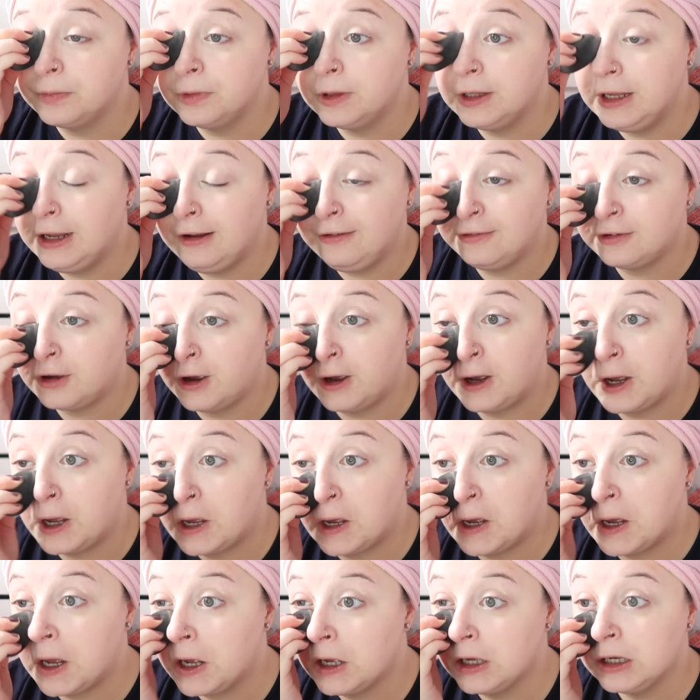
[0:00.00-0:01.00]
He's a,
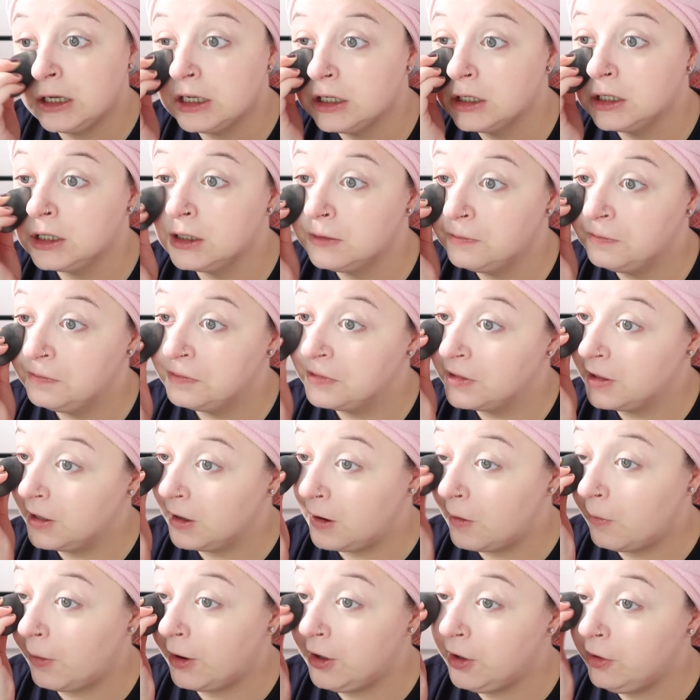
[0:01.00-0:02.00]

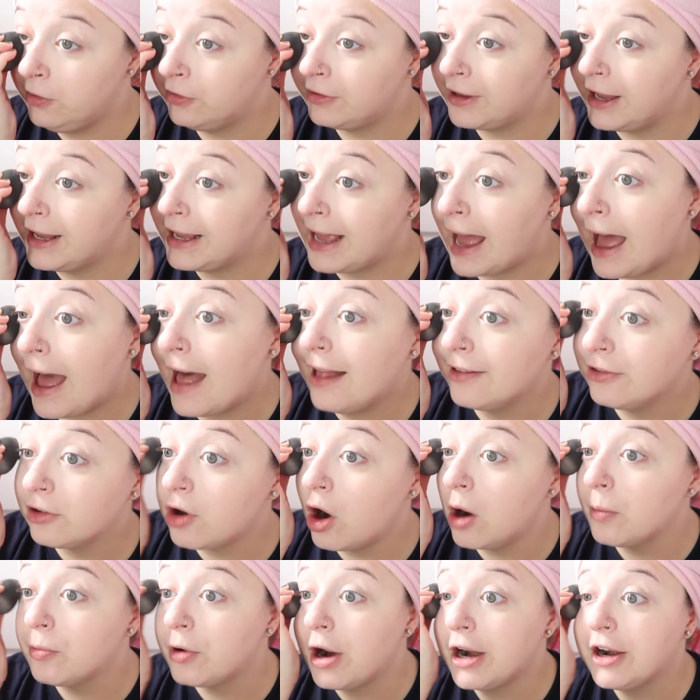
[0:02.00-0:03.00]
when you say cats
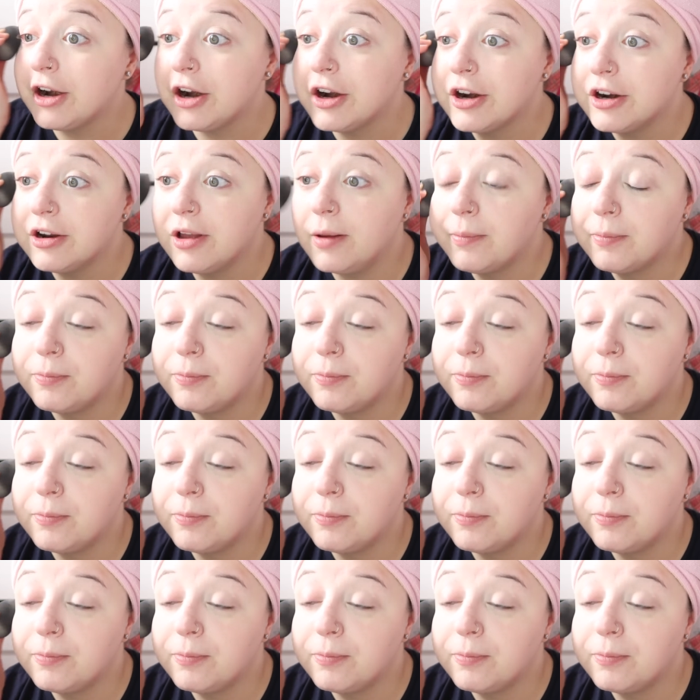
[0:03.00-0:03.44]
are predator,